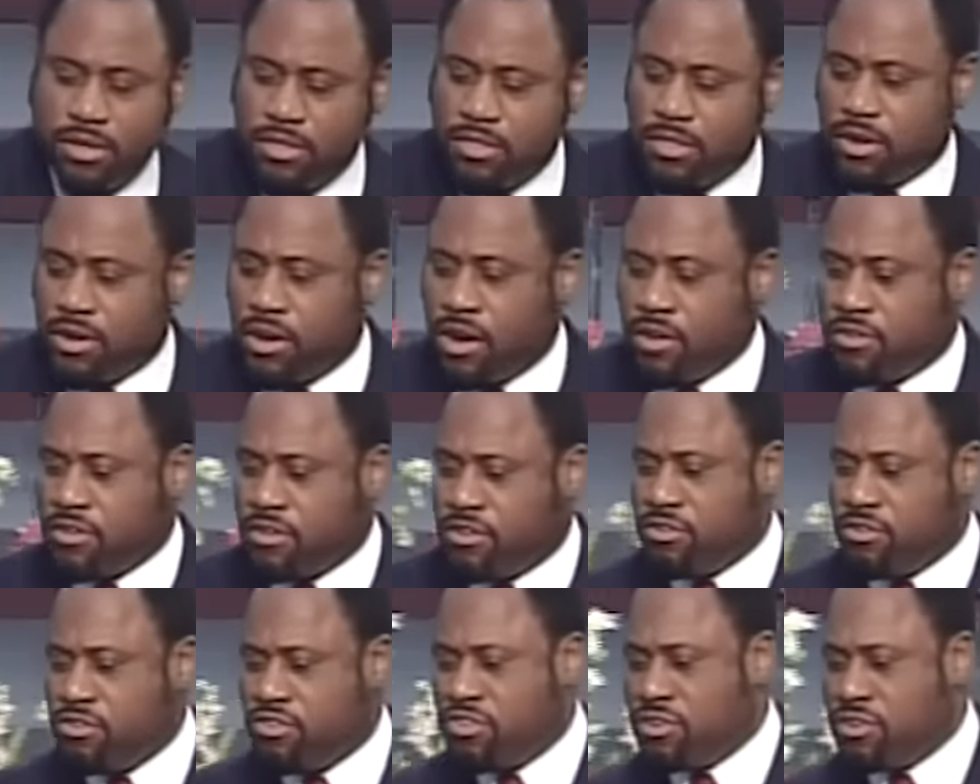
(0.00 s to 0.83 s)
The
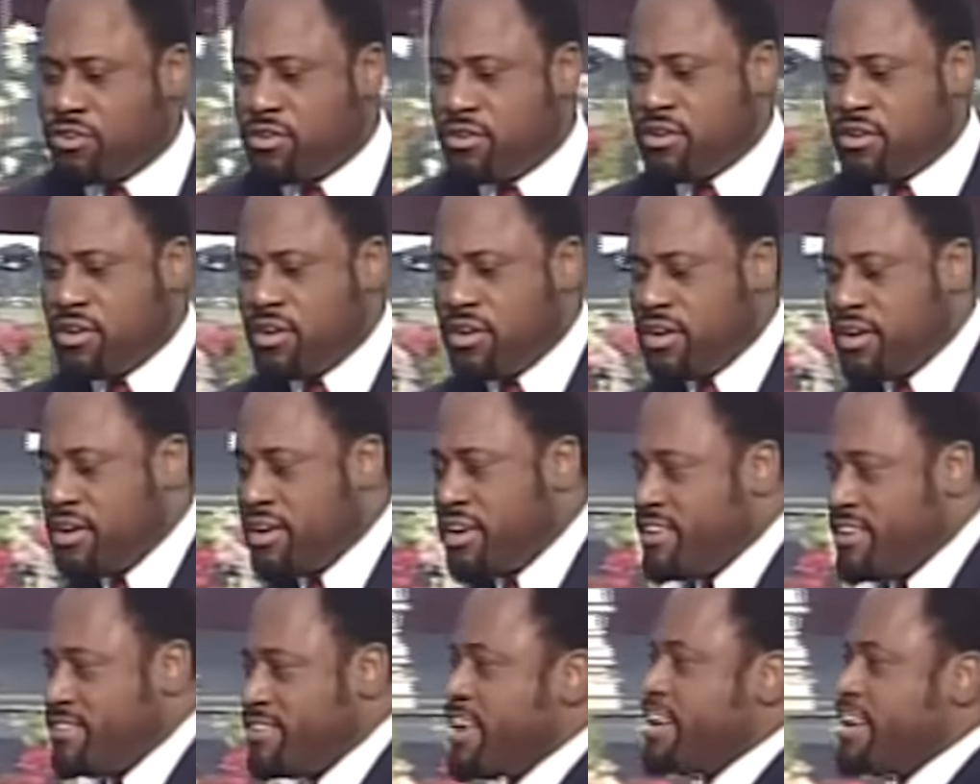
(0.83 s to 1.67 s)
constitution
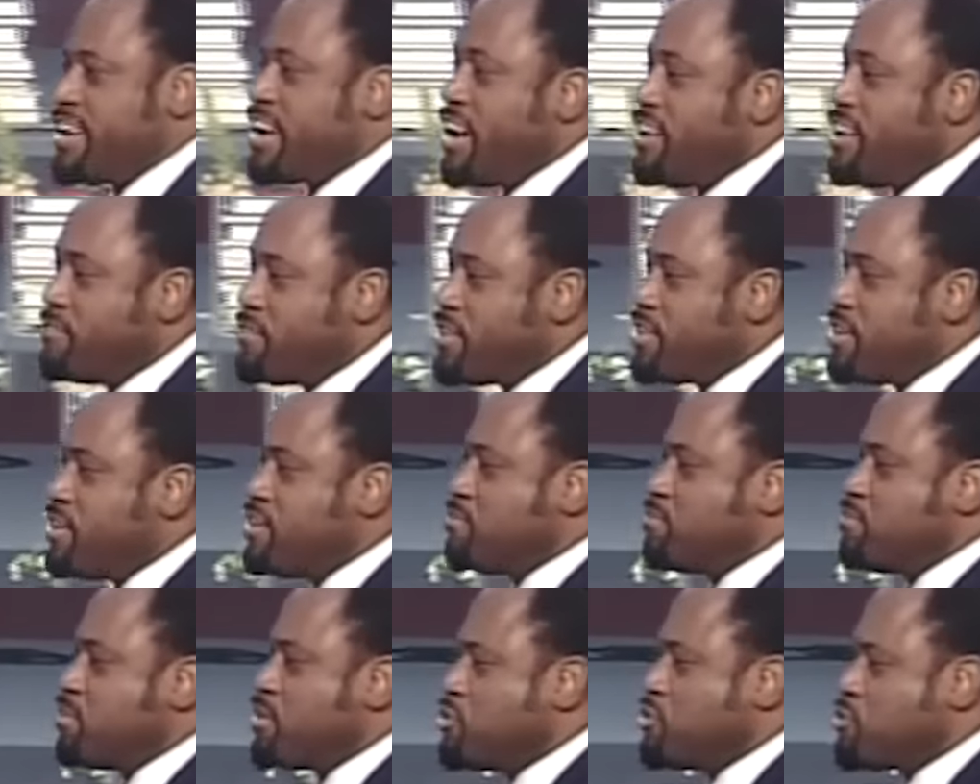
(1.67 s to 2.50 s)
is a
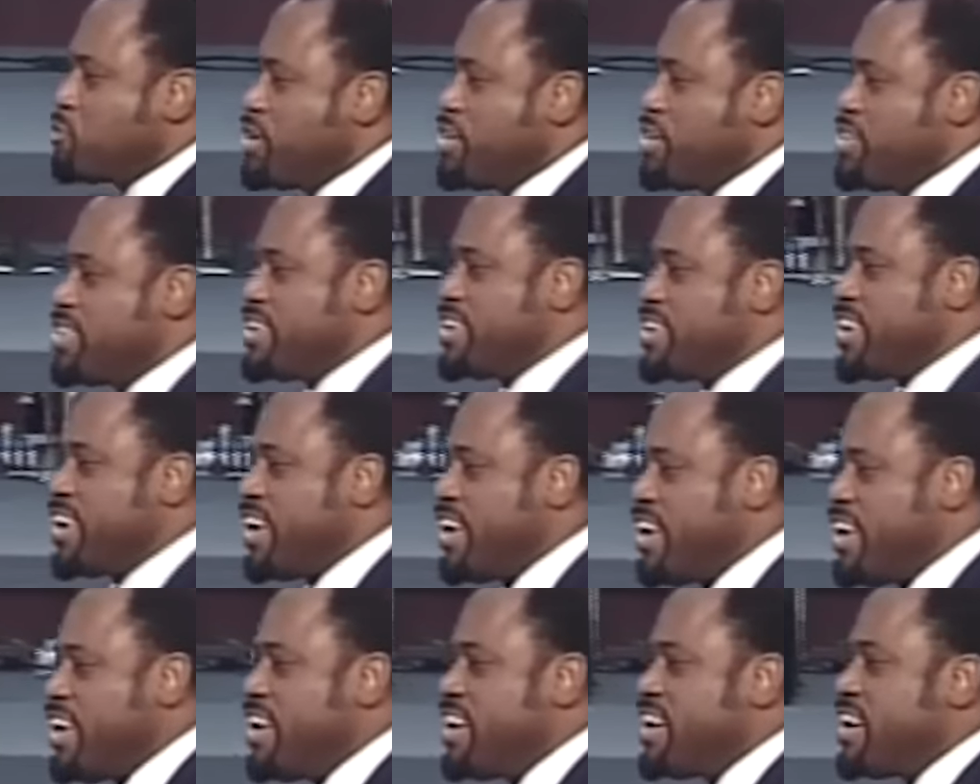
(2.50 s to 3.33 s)
covenant between the
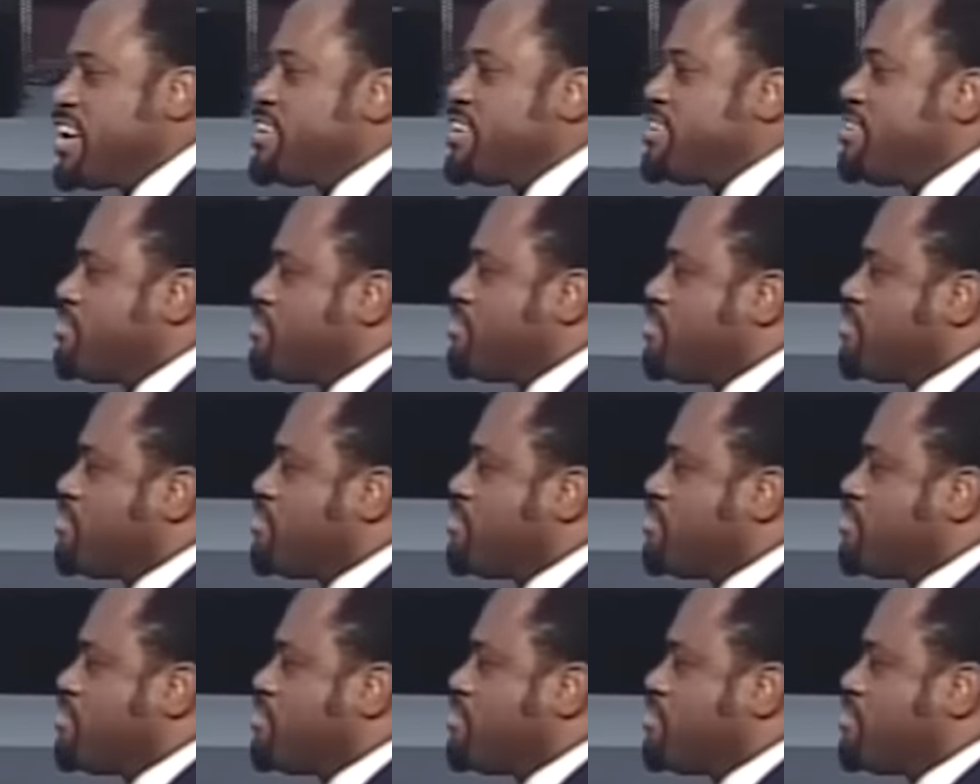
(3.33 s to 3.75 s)
king and his